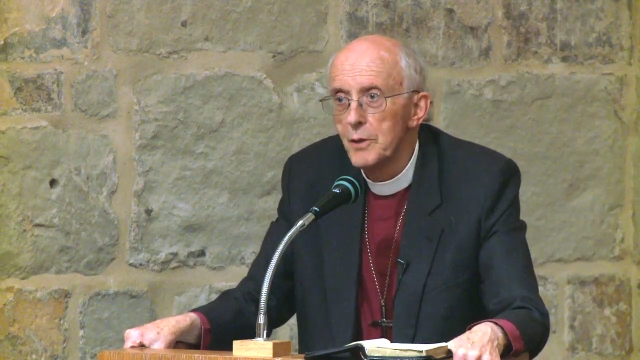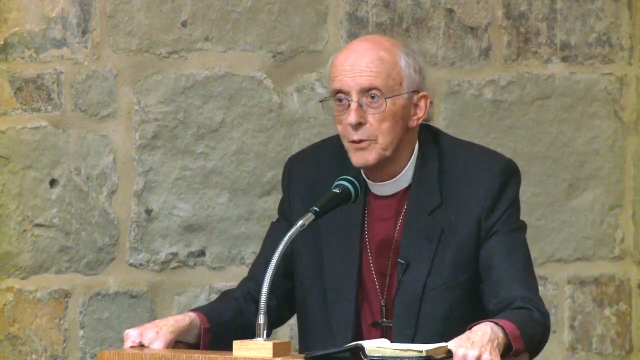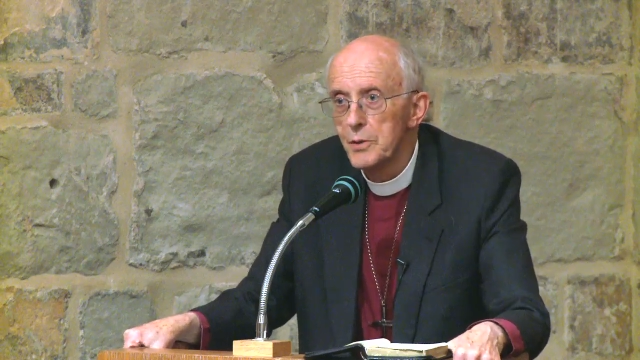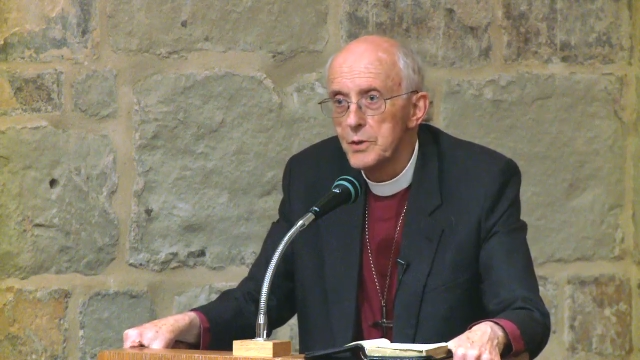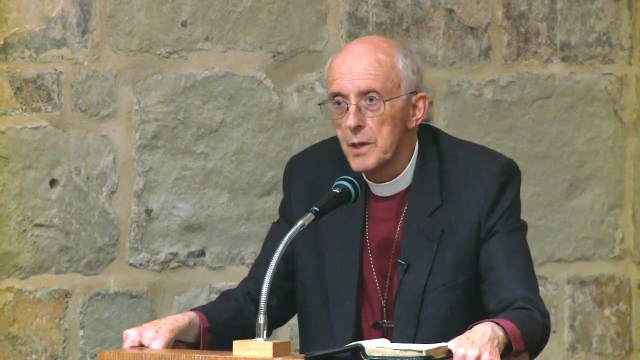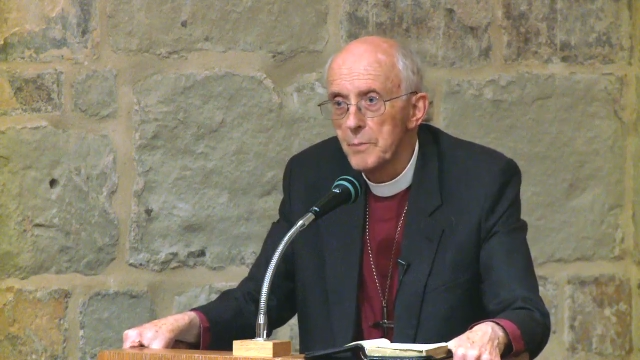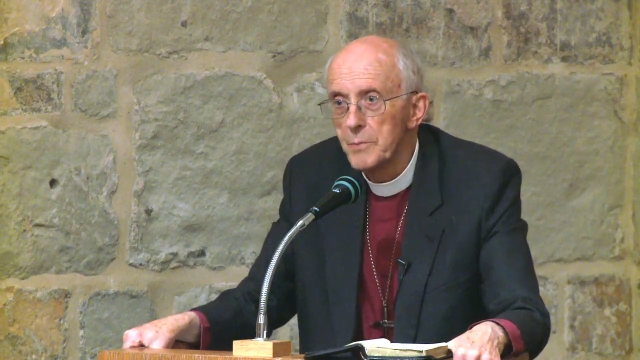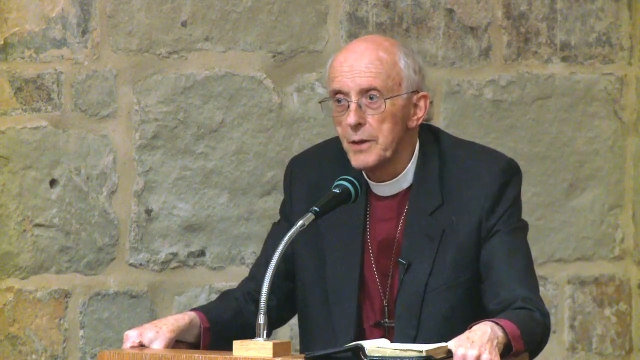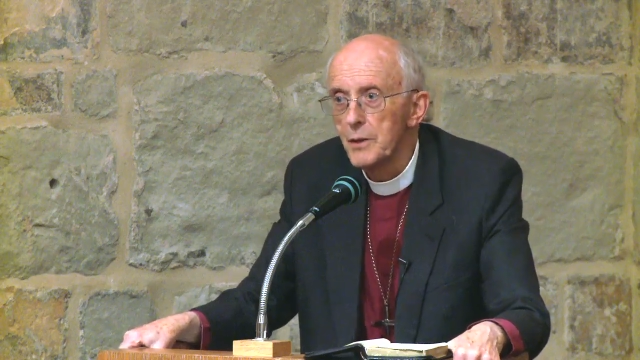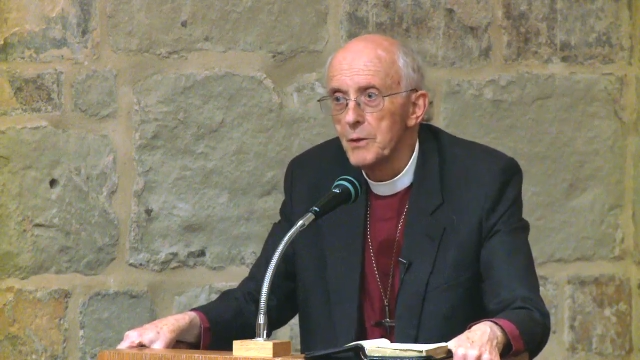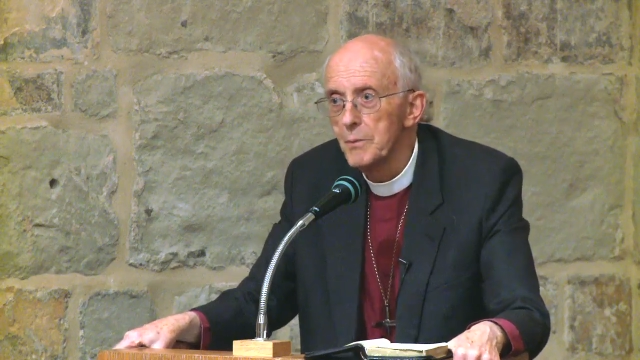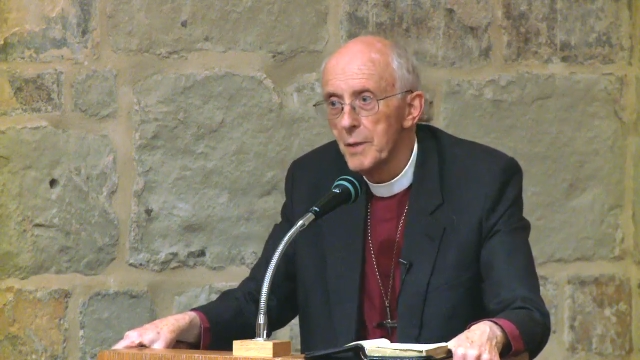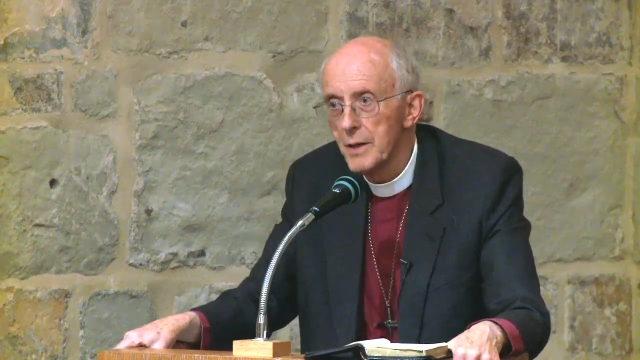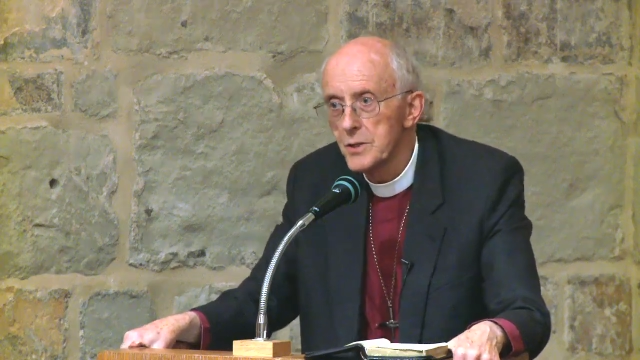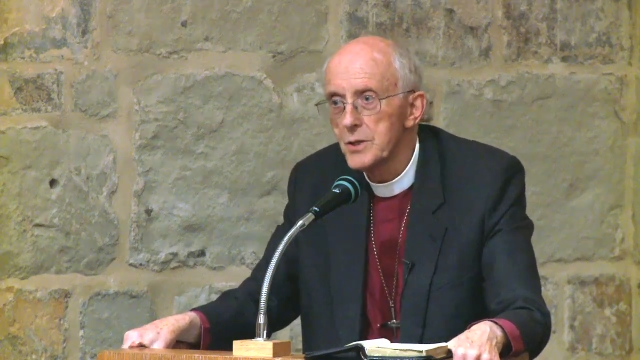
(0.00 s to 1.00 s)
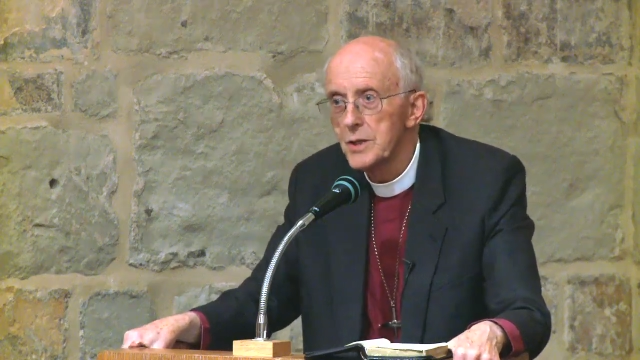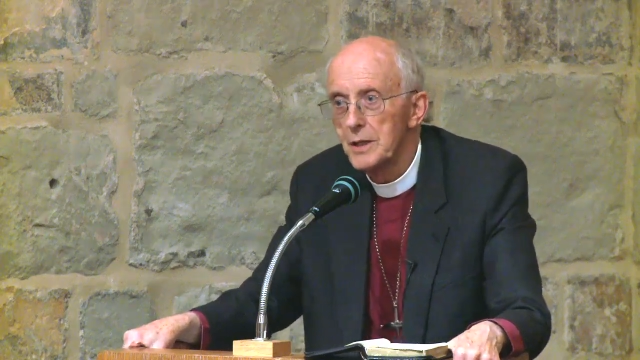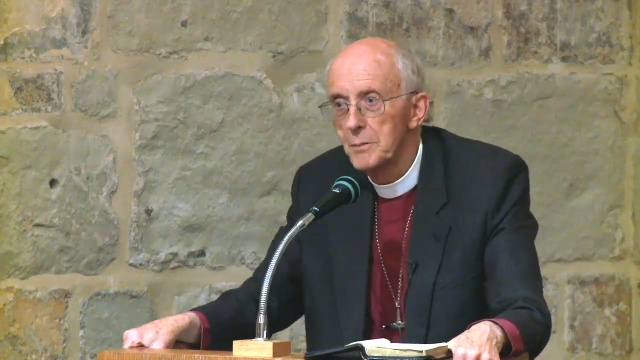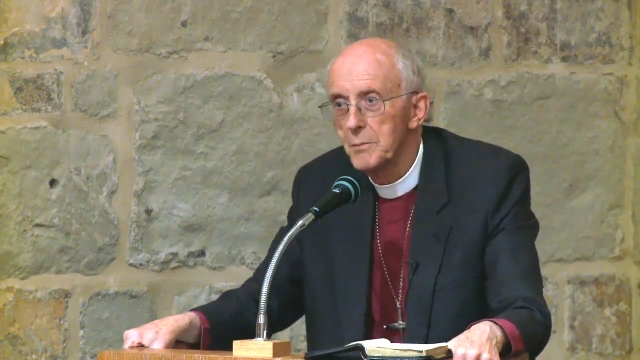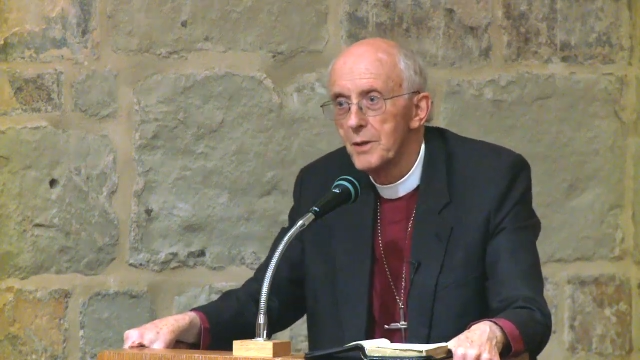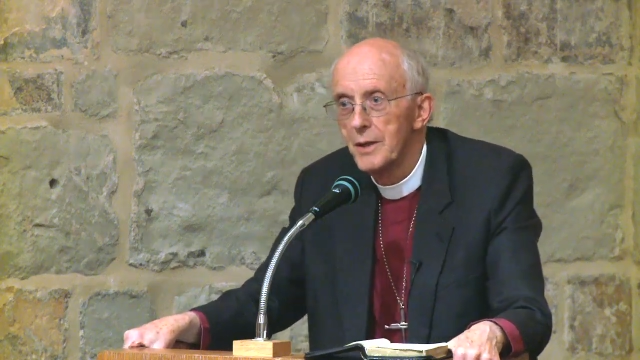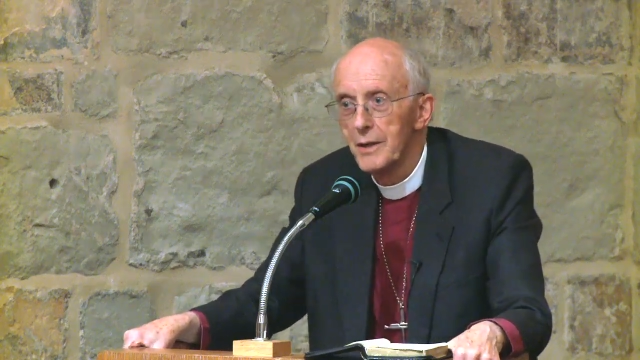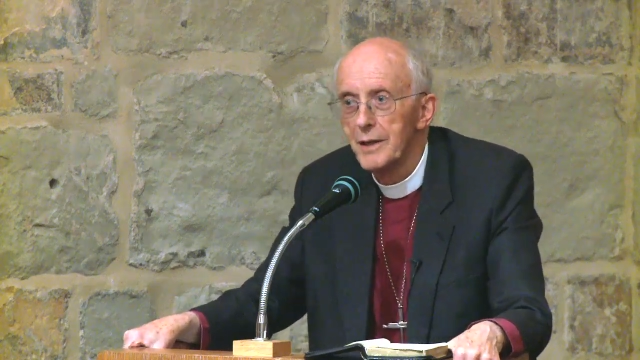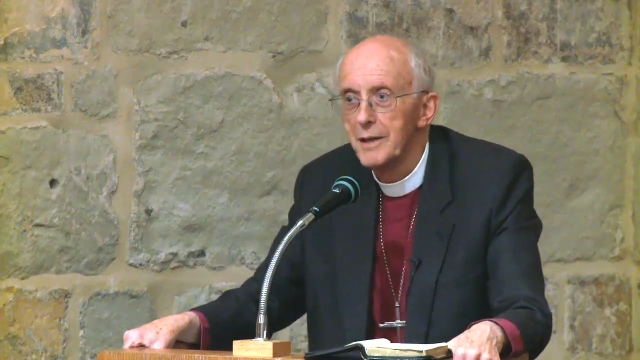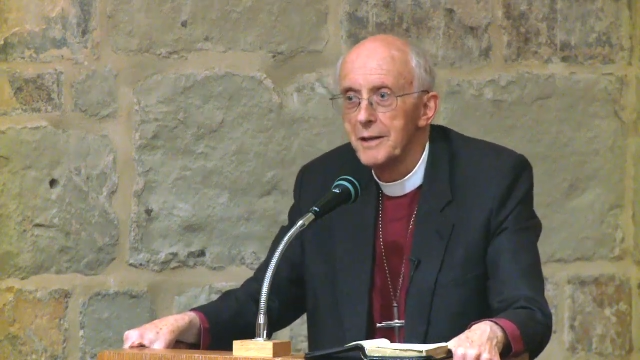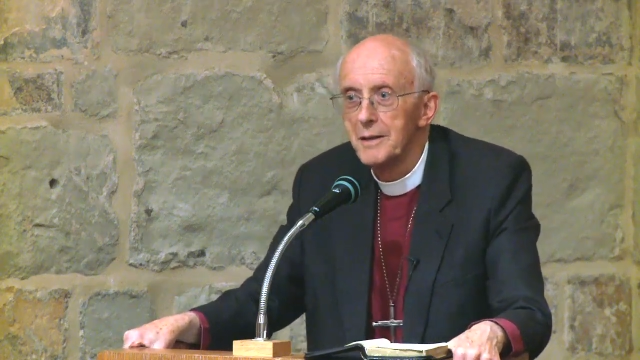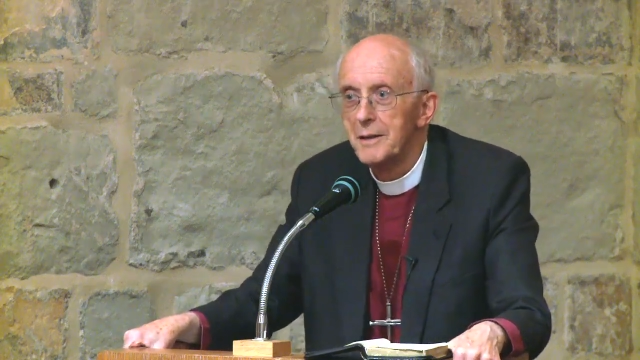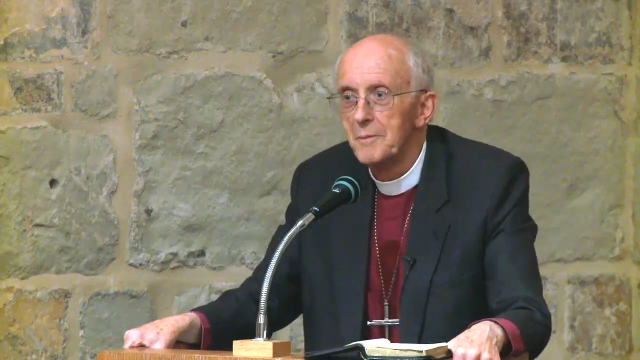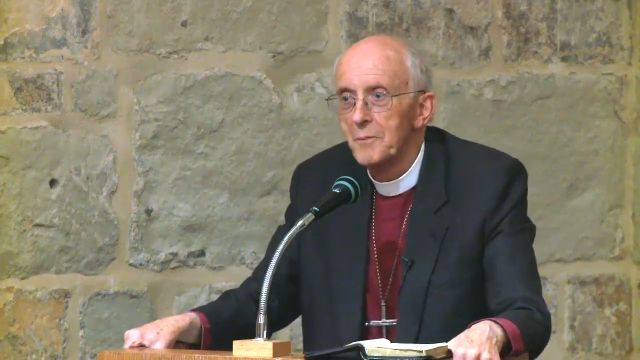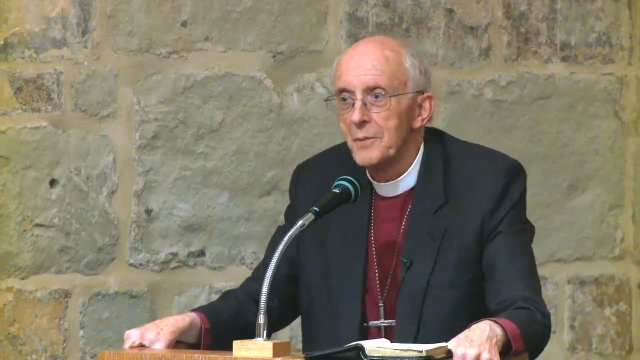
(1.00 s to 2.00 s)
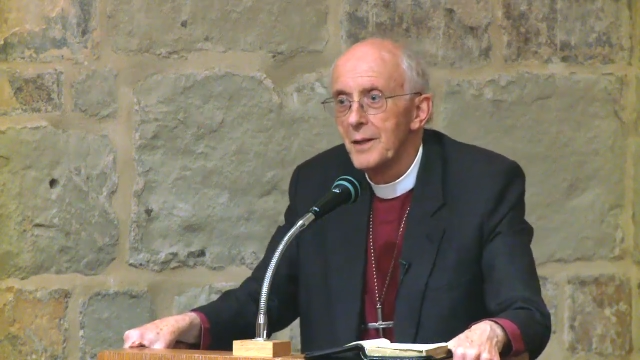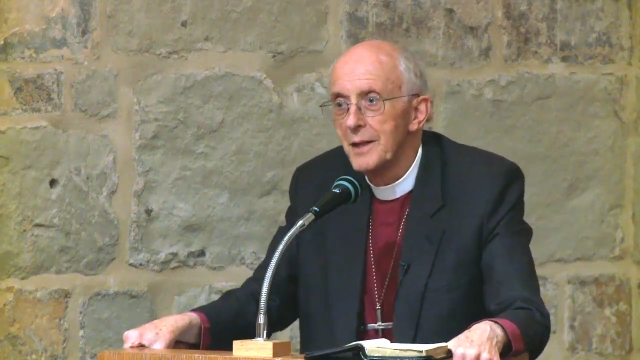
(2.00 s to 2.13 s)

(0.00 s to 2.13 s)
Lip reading: or something you must keep going